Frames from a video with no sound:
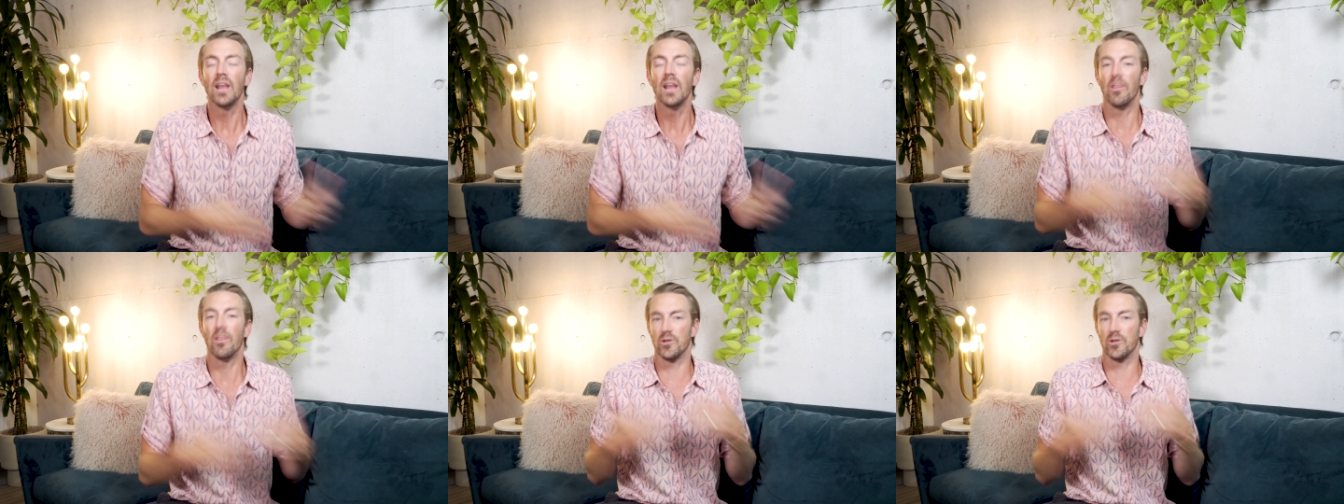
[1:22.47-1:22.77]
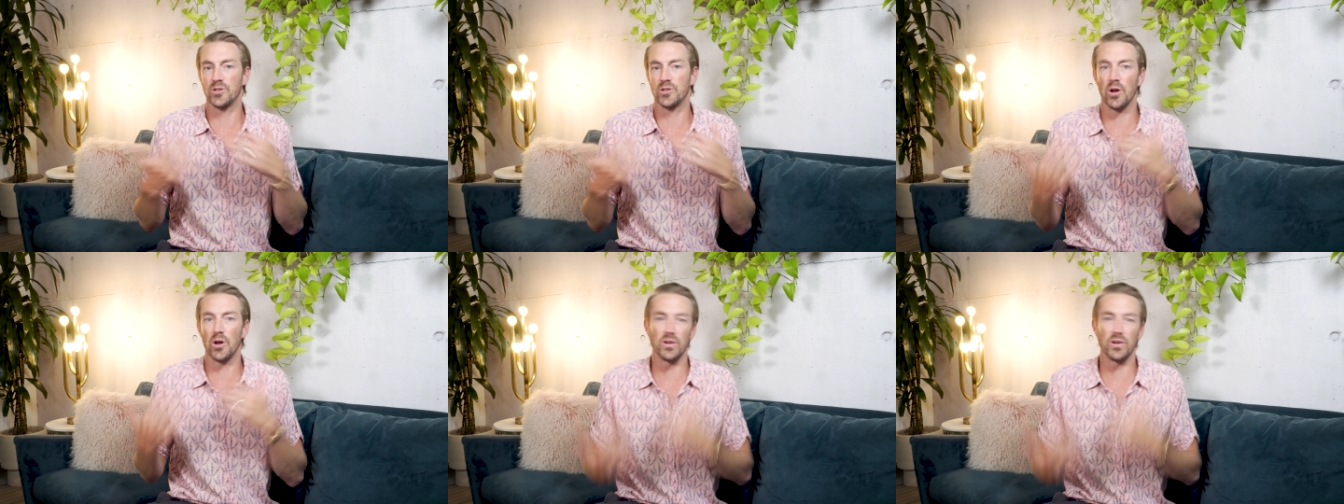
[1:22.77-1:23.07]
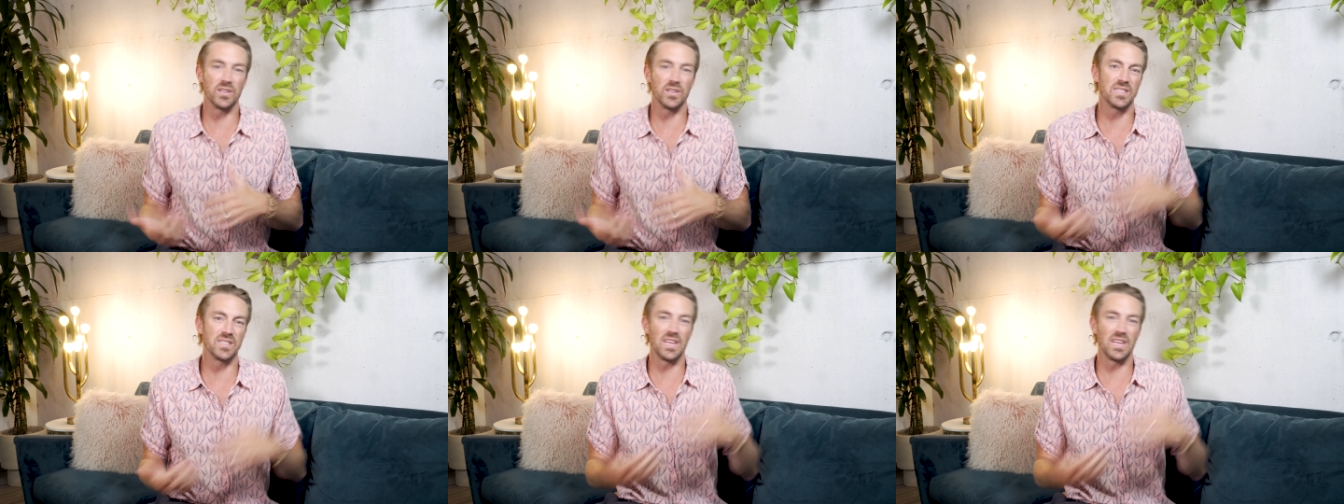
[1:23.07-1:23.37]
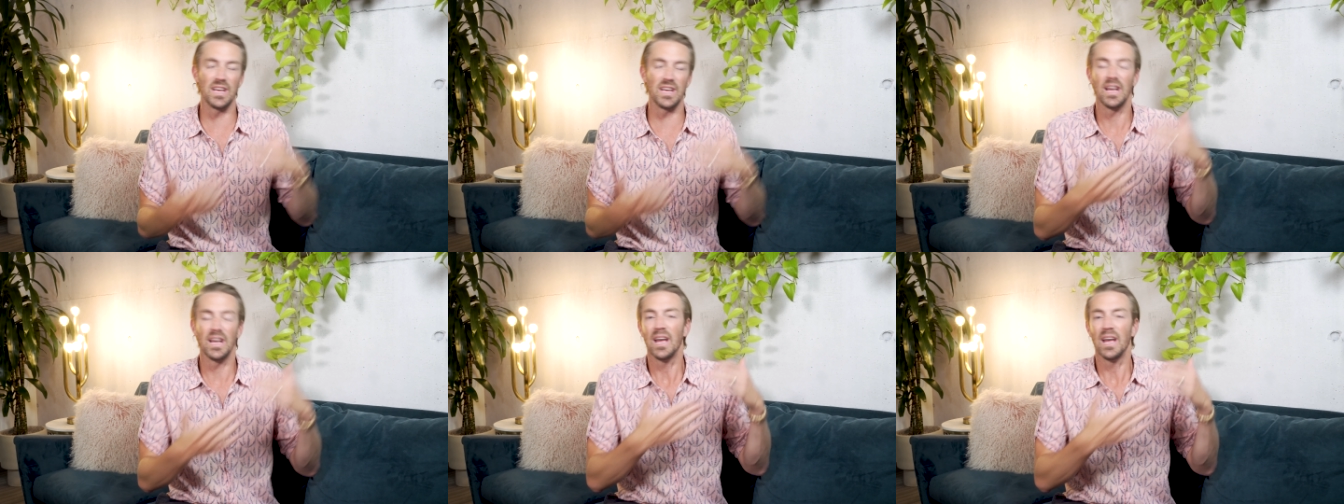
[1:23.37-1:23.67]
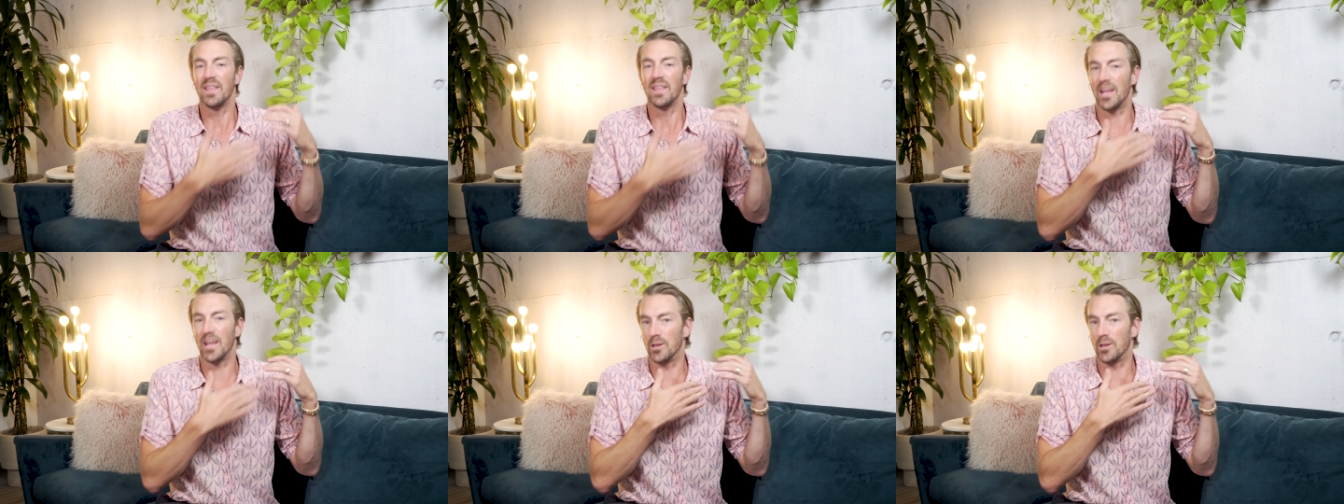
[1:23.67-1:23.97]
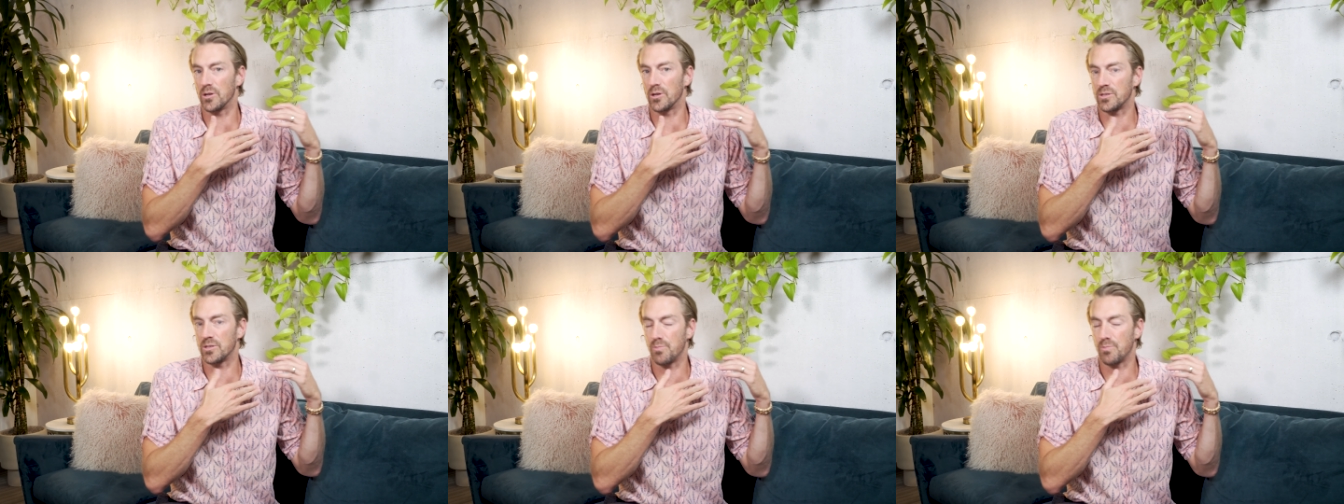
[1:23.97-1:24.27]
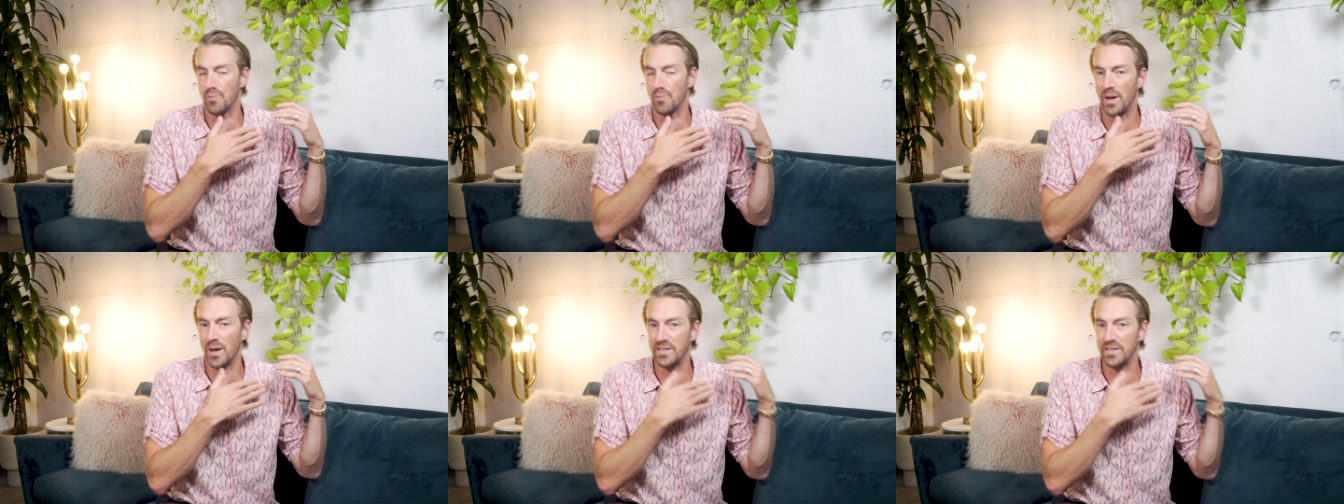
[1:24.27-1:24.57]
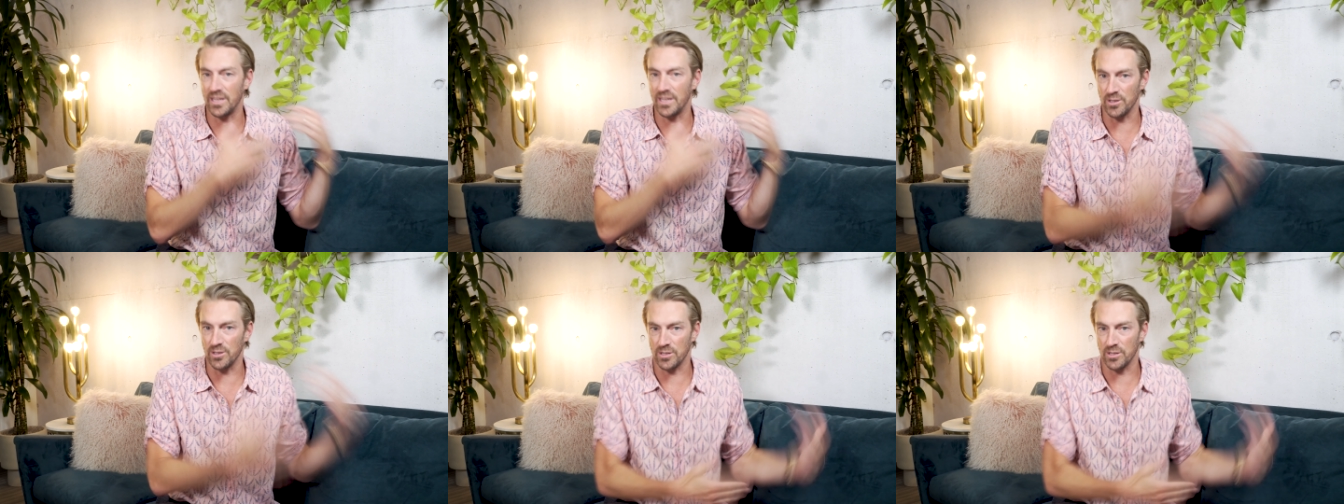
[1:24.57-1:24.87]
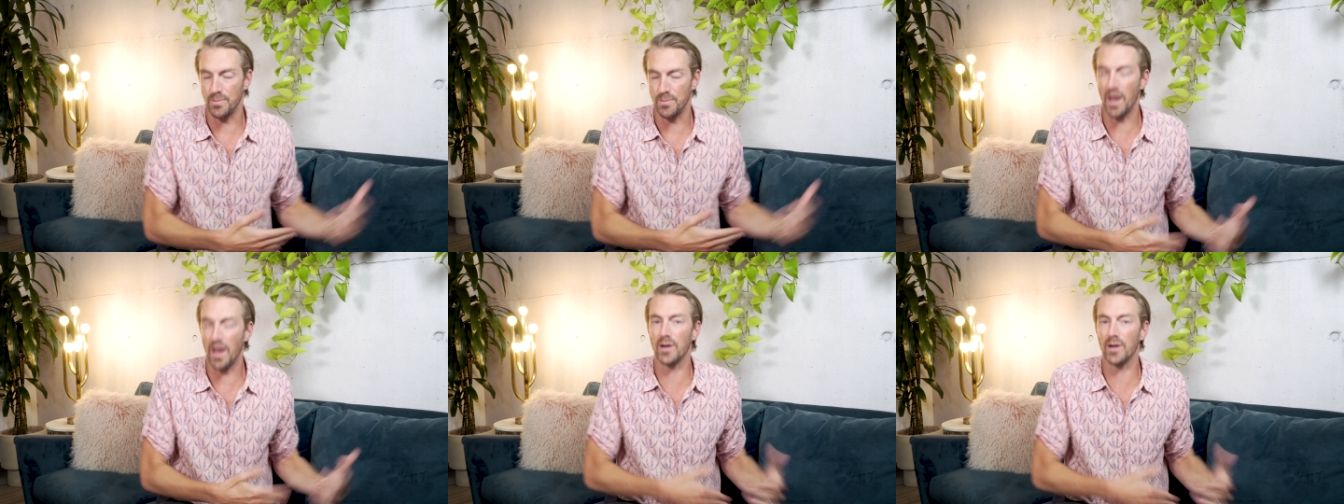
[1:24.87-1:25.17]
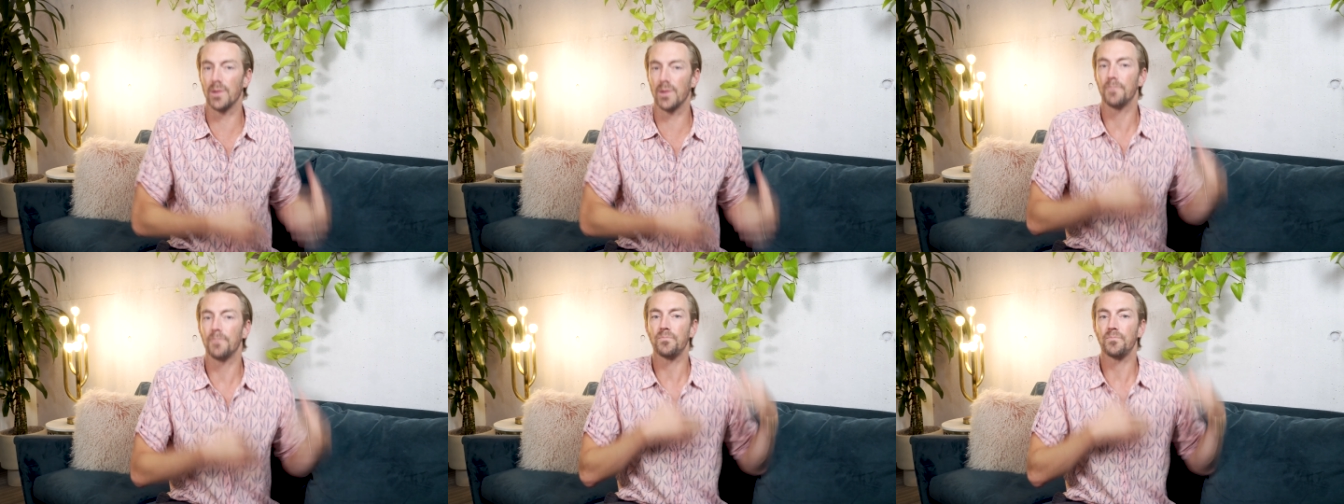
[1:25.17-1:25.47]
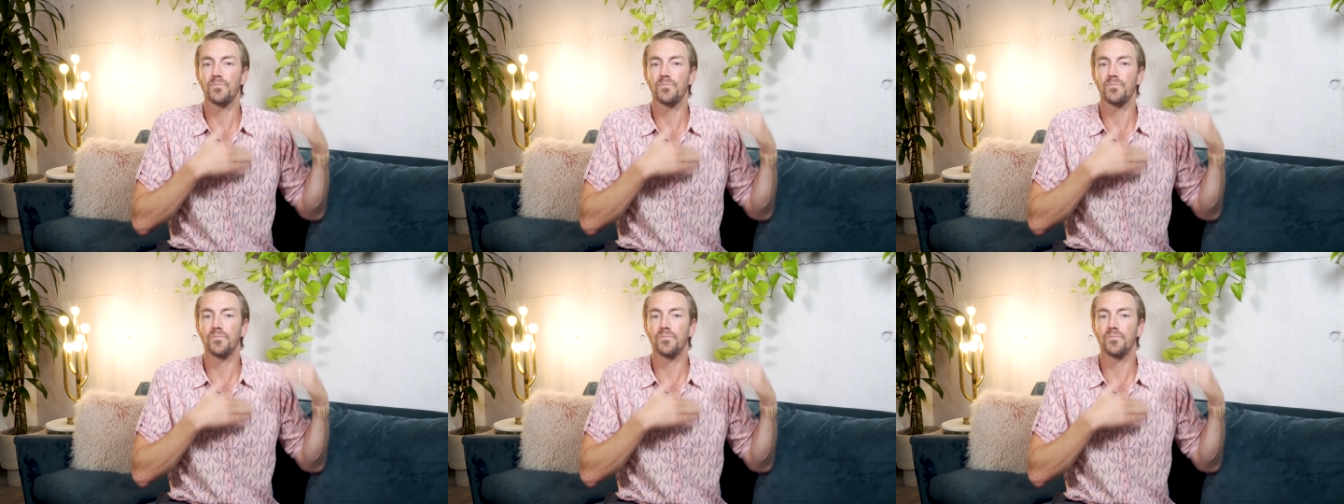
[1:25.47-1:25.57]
They're starting to see that pricing looks better.